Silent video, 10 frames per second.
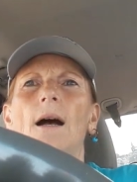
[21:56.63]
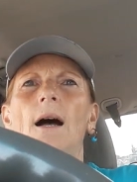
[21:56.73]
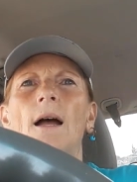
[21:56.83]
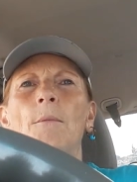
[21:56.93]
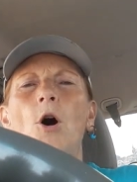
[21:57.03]

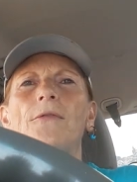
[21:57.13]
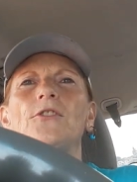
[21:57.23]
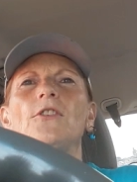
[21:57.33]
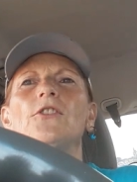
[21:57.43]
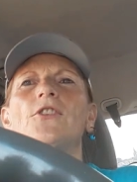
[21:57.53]
I'm off
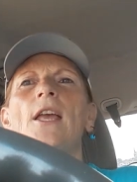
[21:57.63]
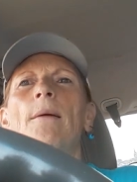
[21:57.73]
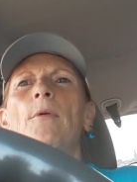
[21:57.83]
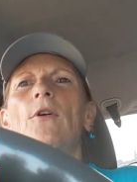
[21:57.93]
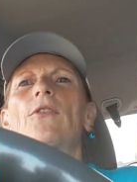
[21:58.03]
to this
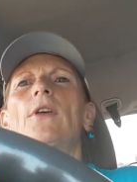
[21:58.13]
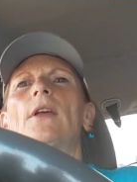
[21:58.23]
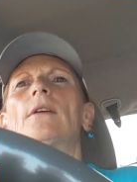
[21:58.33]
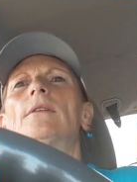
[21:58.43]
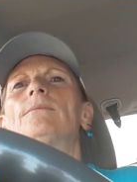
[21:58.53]
Hamburg
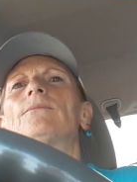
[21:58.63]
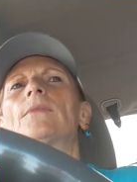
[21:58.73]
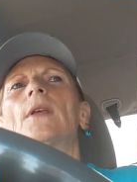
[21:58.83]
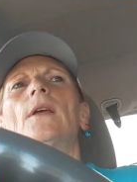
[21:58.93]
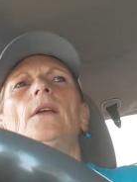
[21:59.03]
thing.
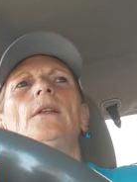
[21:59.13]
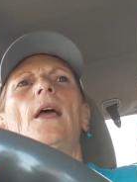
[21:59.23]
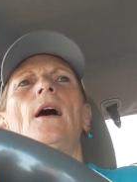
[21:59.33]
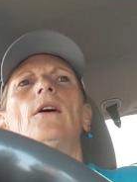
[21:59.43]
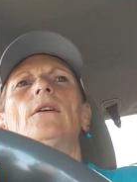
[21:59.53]

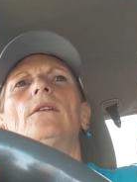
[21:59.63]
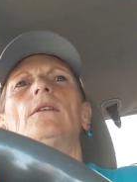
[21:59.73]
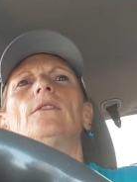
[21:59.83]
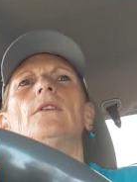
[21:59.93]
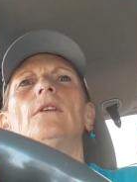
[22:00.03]
Now,
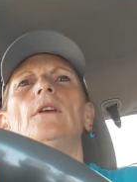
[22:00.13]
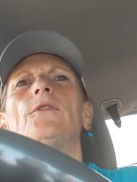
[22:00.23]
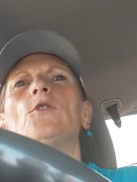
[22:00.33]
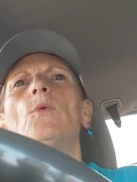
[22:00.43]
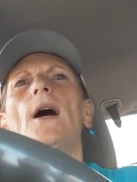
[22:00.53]
if
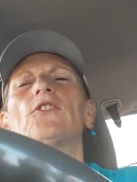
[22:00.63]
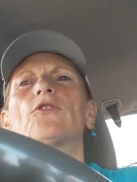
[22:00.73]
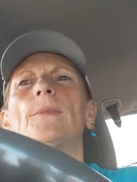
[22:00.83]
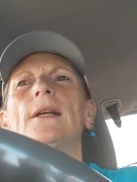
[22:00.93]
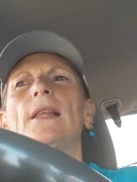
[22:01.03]
you
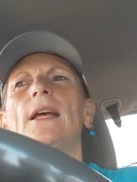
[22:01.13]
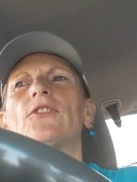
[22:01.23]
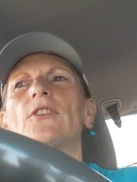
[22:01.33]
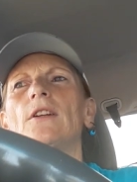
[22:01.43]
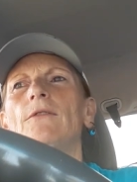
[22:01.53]
watched my last
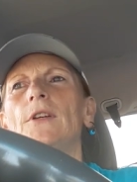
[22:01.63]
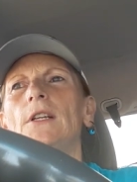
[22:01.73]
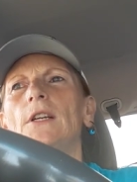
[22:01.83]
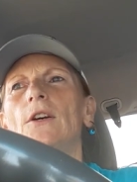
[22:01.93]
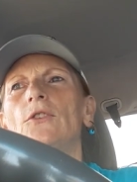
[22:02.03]
set of
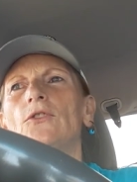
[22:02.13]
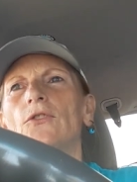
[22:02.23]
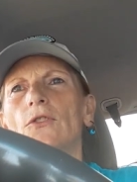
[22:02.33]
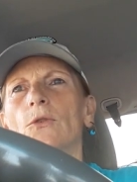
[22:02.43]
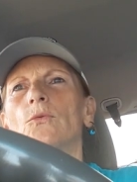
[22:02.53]
videos, the